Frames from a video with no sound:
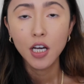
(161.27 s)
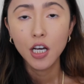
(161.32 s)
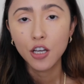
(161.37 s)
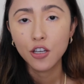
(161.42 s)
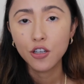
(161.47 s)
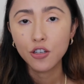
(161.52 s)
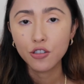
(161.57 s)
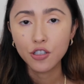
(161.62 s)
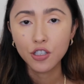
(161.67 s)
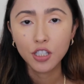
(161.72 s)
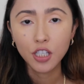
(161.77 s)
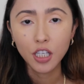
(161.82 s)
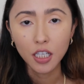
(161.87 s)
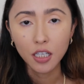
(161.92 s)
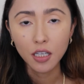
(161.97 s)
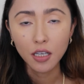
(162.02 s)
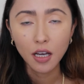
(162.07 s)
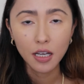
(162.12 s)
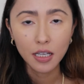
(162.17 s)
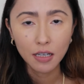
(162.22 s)
your
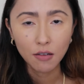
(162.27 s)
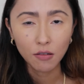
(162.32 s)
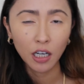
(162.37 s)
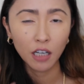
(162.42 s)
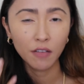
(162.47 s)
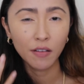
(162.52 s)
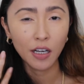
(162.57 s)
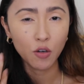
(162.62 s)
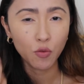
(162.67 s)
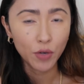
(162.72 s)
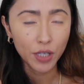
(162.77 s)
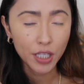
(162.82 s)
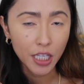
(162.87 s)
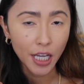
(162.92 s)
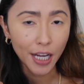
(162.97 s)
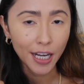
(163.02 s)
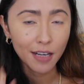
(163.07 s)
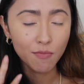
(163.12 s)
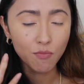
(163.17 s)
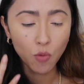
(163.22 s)
skin kind of like
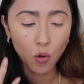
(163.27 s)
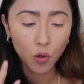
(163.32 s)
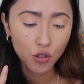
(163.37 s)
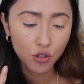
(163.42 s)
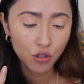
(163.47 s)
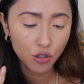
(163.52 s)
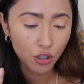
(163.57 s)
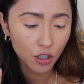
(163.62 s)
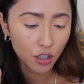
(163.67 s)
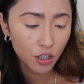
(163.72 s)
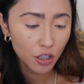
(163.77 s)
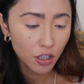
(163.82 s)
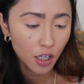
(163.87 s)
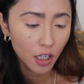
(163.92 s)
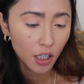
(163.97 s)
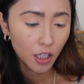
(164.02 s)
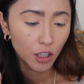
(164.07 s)
retain moisture.